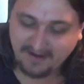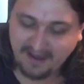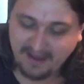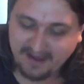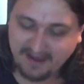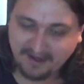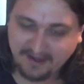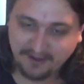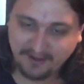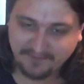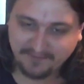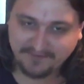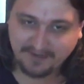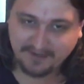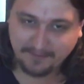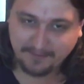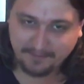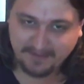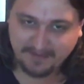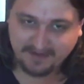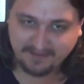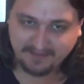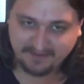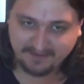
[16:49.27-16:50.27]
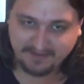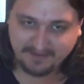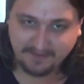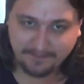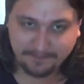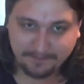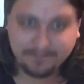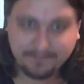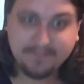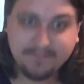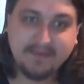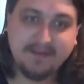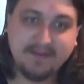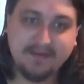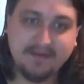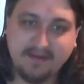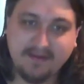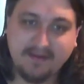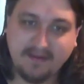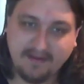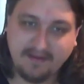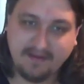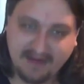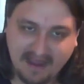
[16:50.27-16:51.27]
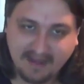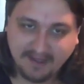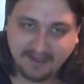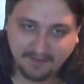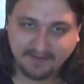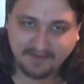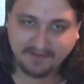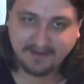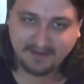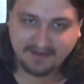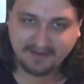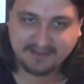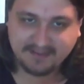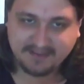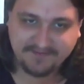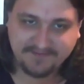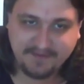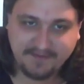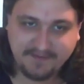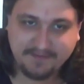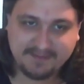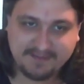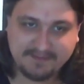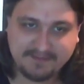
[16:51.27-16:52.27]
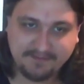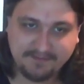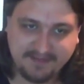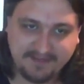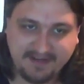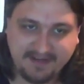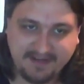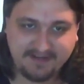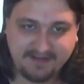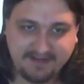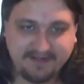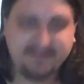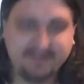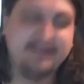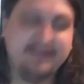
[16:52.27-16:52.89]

I could have done better than him and arguing against feminism than he did.